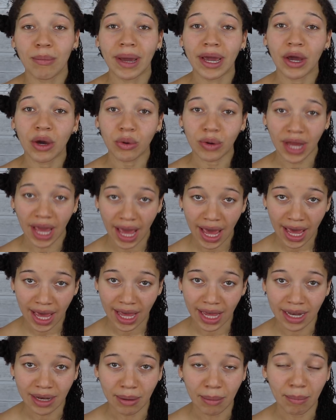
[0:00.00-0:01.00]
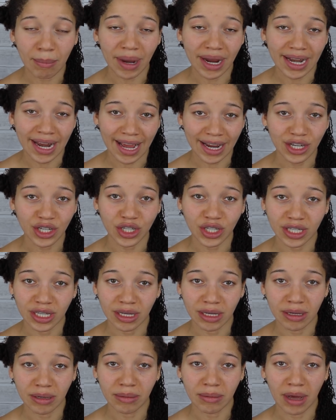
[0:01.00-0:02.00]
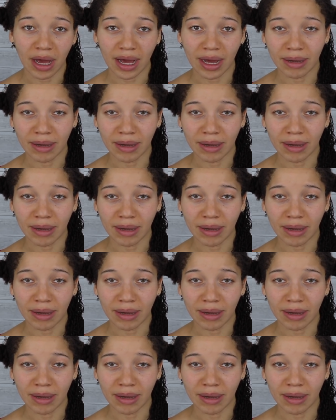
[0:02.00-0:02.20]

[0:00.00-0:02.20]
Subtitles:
my own head might actually,